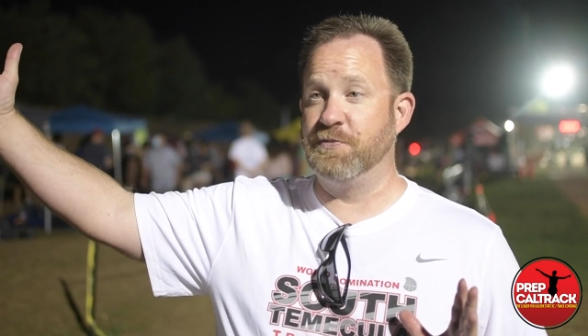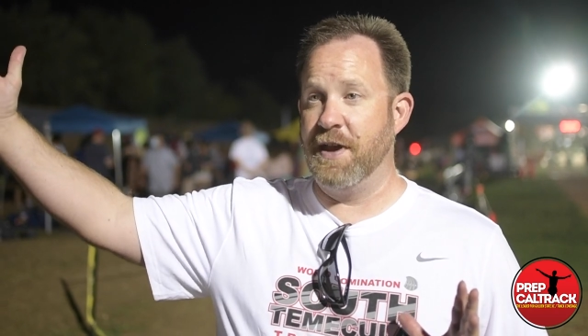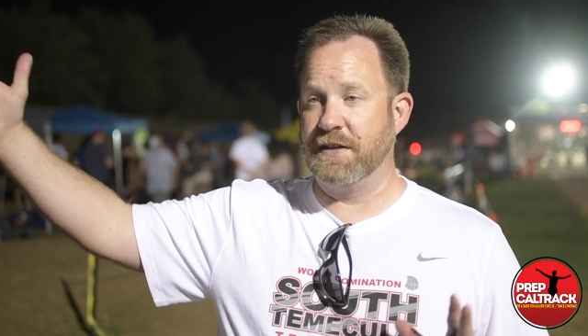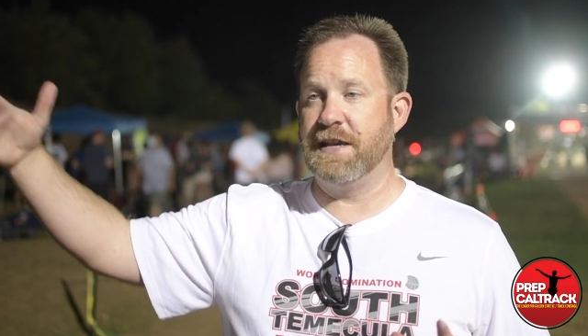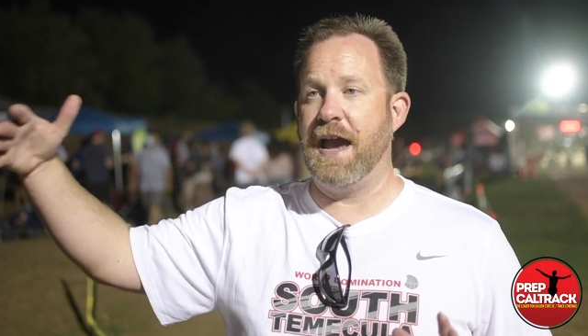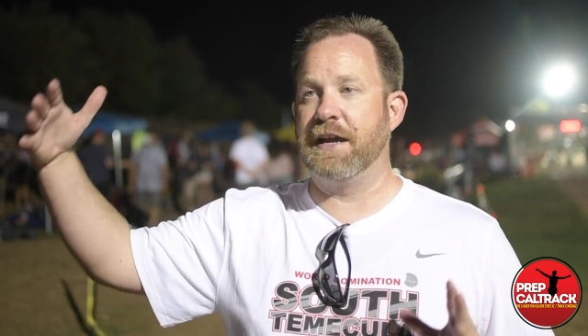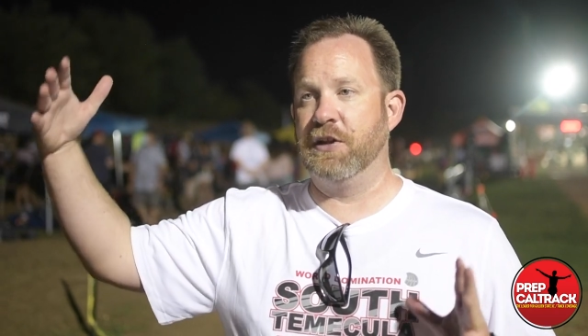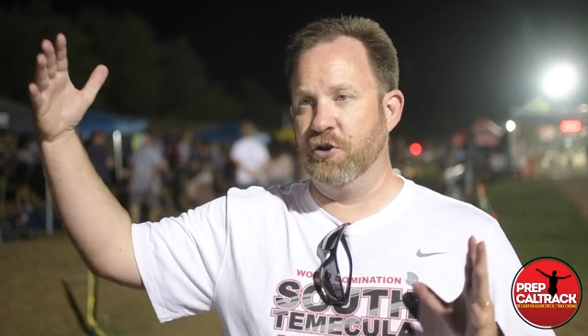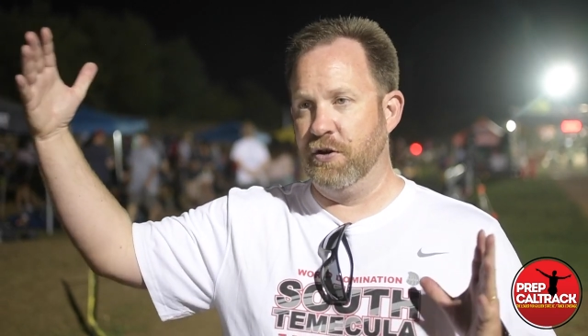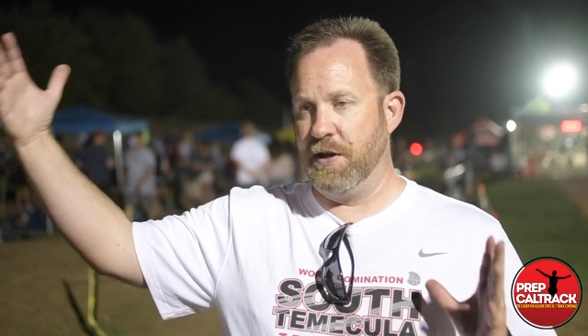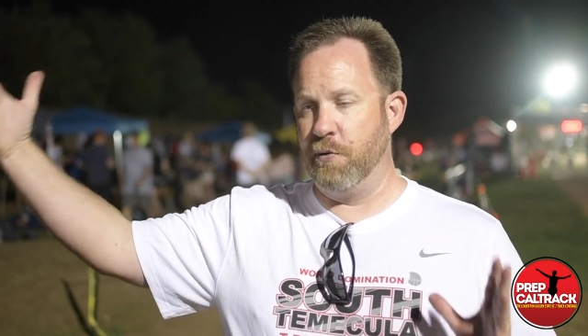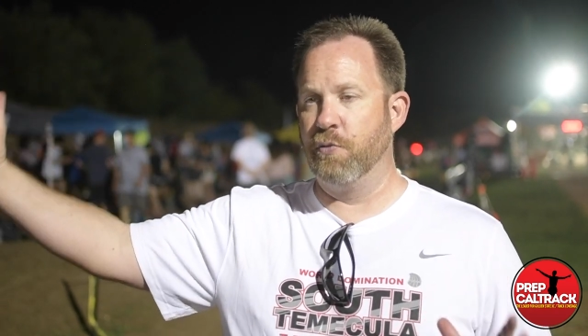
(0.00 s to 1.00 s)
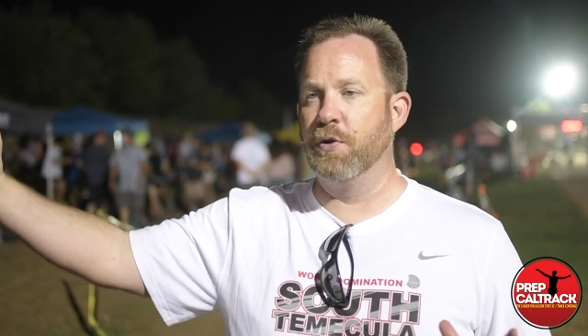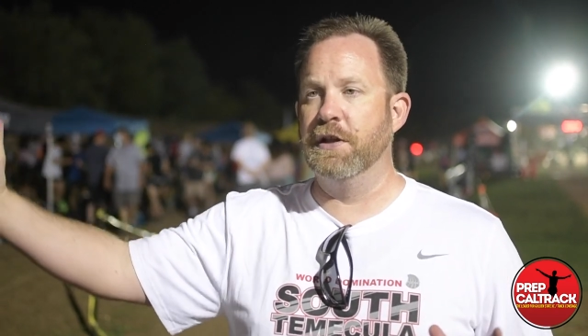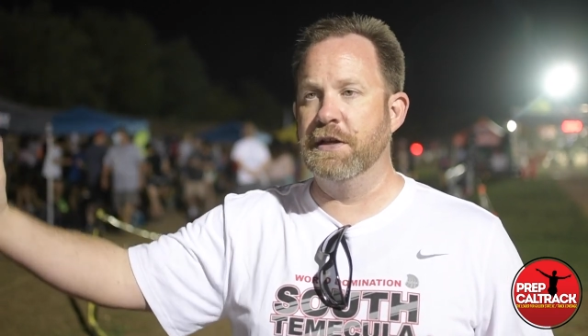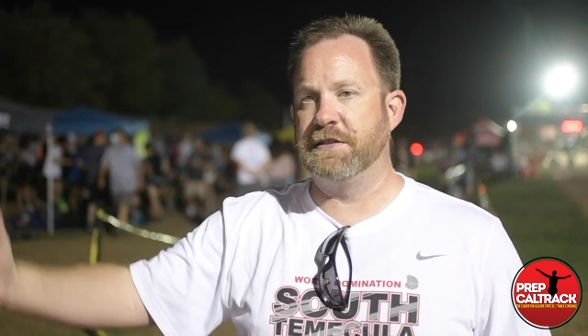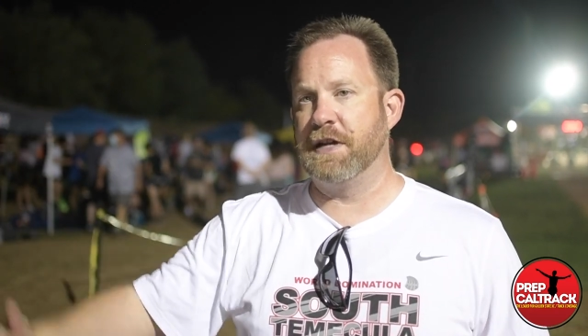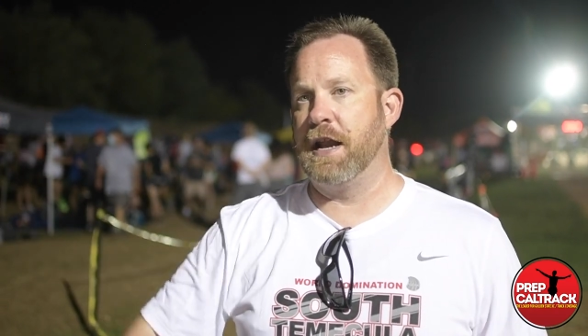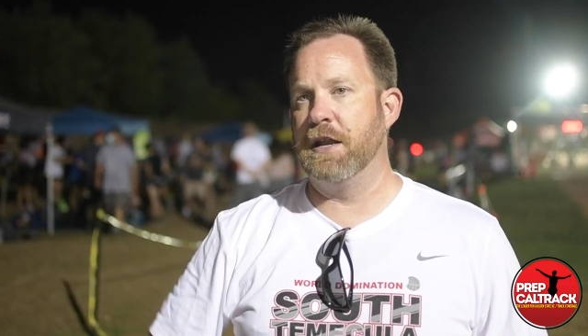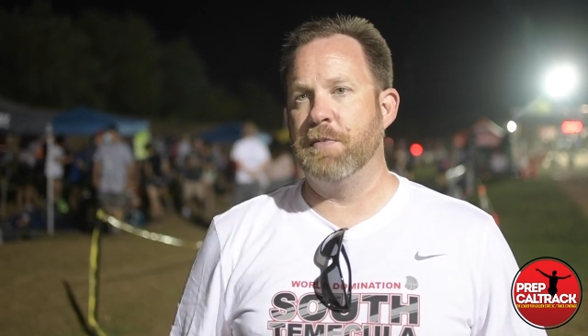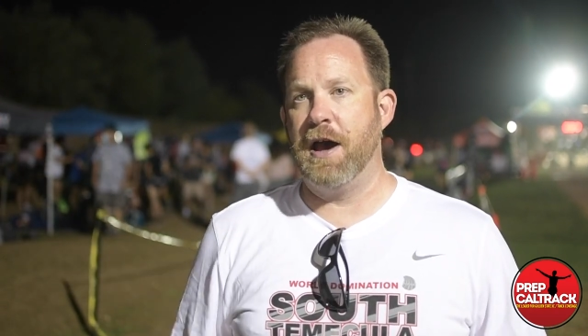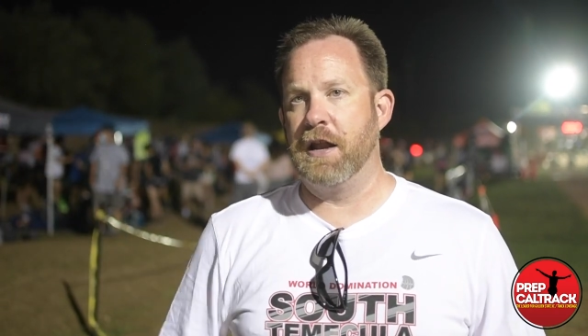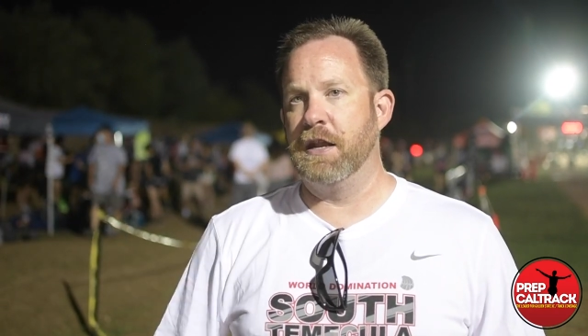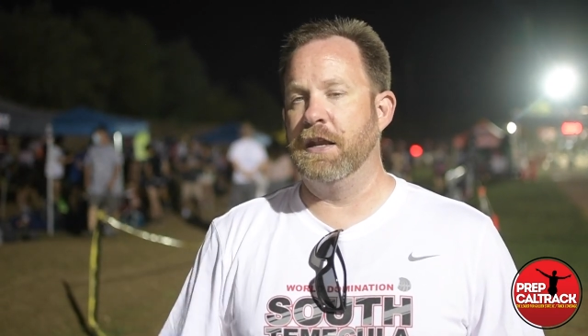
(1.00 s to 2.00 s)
spectacular, and they were really excited about it.